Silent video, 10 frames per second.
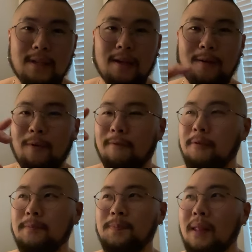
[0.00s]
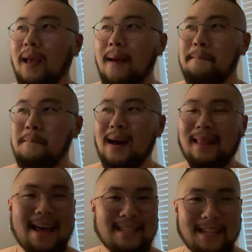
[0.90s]
It went from my
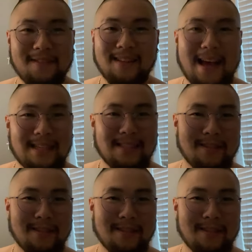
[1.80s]
last day of classes